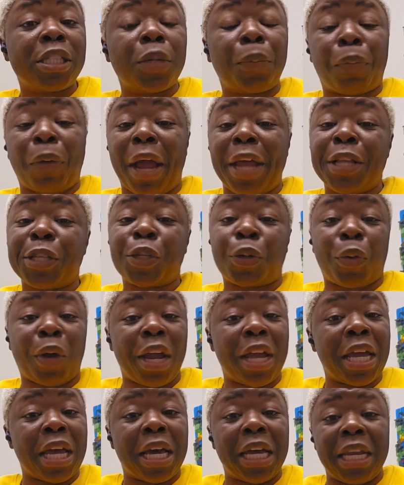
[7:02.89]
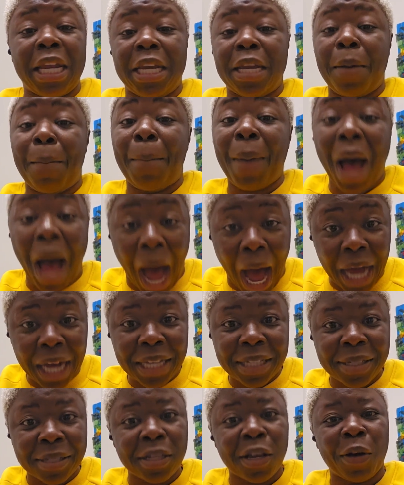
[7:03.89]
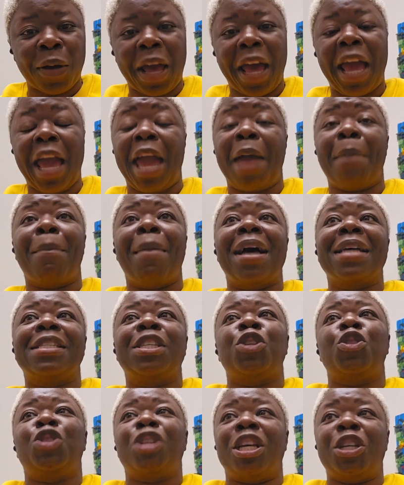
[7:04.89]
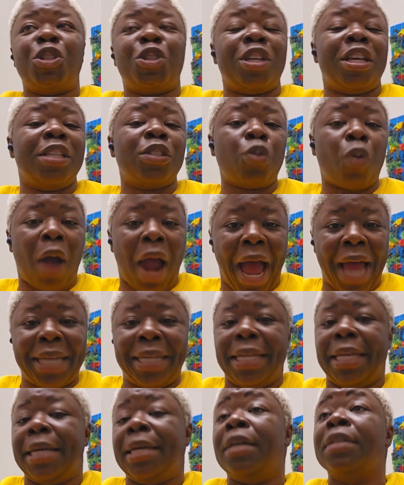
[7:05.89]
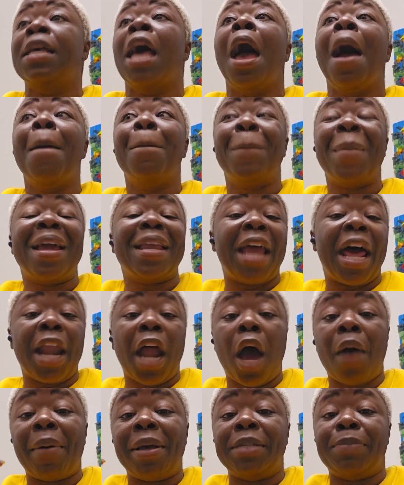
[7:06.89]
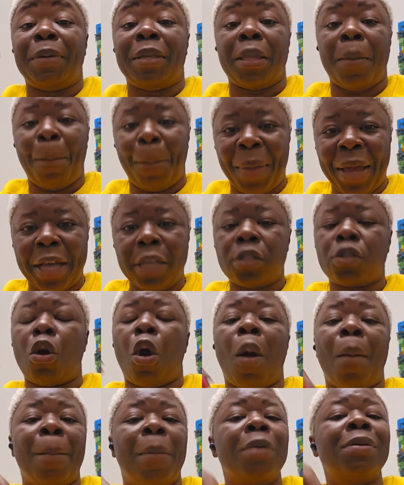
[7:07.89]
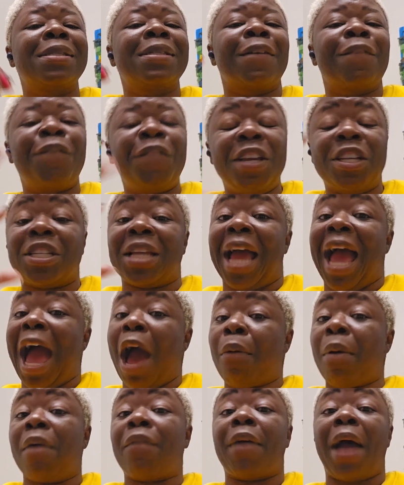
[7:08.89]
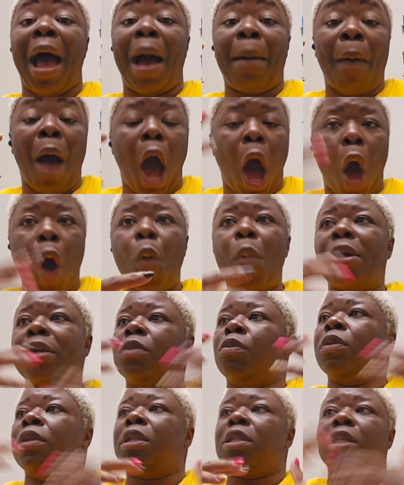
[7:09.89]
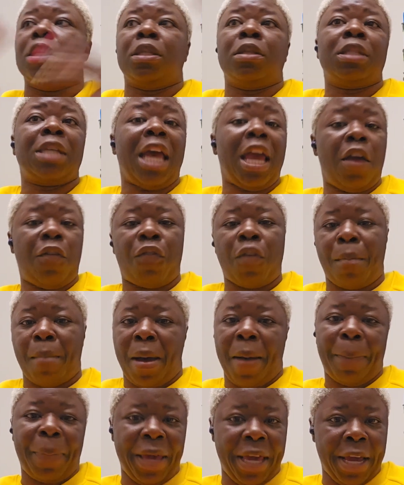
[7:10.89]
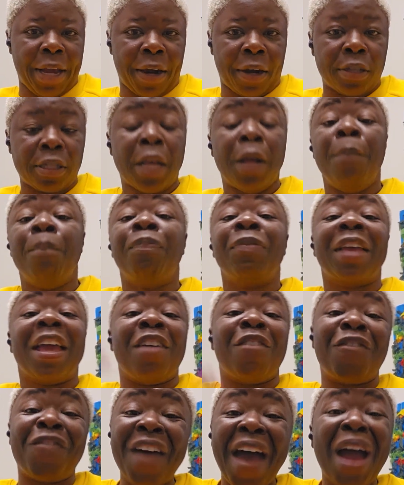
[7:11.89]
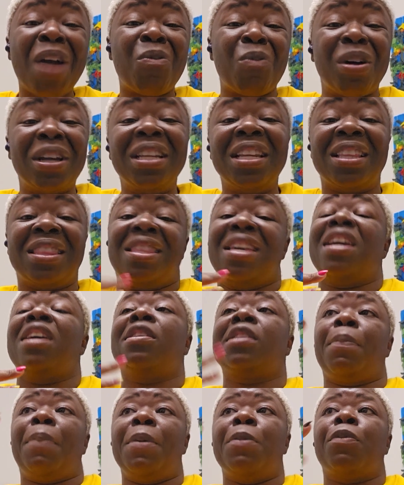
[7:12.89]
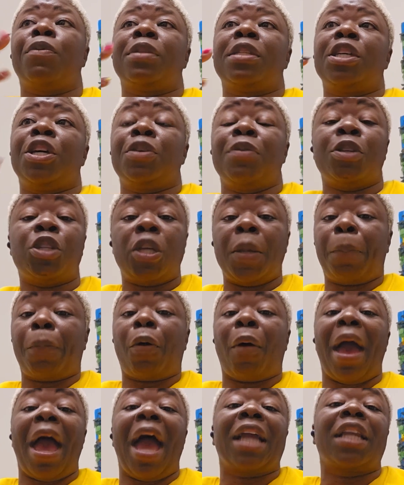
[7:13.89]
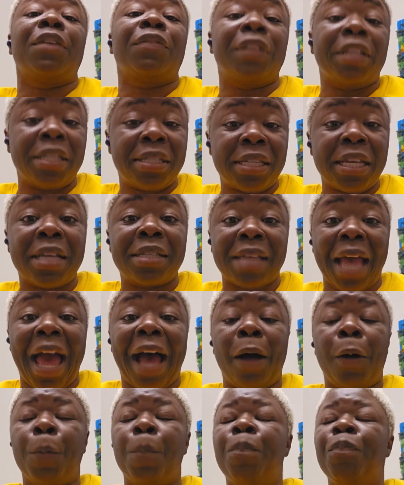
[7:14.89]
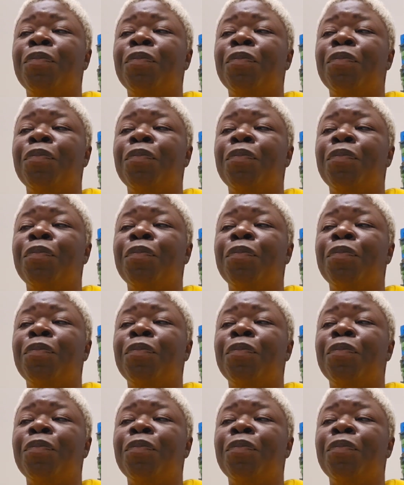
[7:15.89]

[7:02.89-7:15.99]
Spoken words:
the brightest crayon in the box, okay? And my suggestions or ideas may not always be the best or most efficient. However, I'm always willing to take from my peers. In fact, one of the things that people will tell you is she proactively seeks out